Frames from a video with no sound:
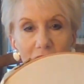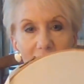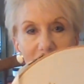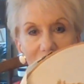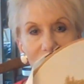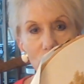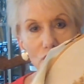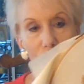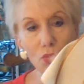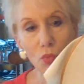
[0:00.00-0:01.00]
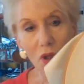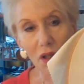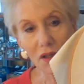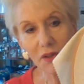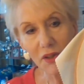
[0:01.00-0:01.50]
And if you do
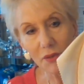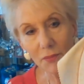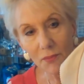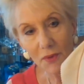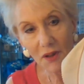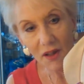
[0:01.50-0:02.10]
work them,